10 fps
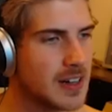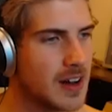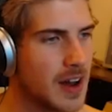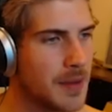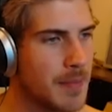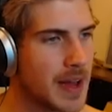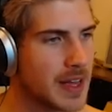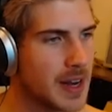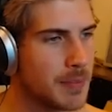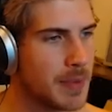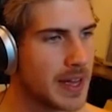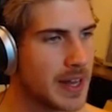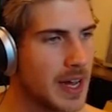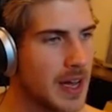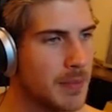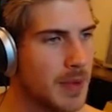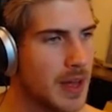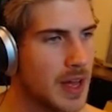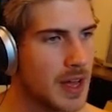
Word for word: Alright, back it up, back it up.